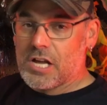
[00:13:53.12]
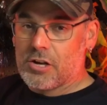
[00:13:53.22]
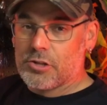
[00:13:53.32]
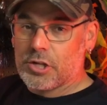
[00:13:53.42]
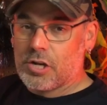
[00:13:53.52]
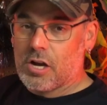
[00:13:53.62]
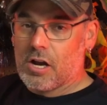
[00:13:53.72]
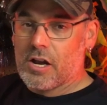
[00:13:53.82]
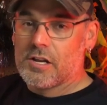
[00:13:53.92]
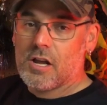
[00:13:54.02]
out of the
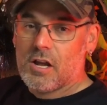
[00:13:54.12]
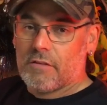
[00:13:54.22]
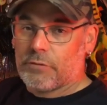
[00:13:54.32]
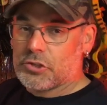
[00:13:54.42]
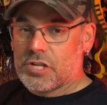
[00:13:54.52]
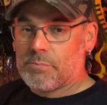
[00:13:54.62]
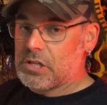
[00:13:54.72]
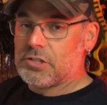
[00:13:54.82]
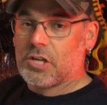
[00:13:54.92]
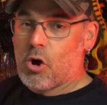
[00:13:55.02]
current for
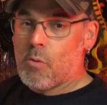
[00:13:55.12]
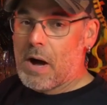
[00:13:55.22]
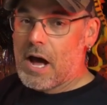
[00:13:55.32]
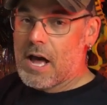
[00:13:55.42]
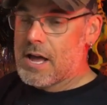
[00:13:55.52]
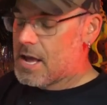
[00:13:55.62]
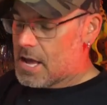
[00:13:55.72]
something to go by.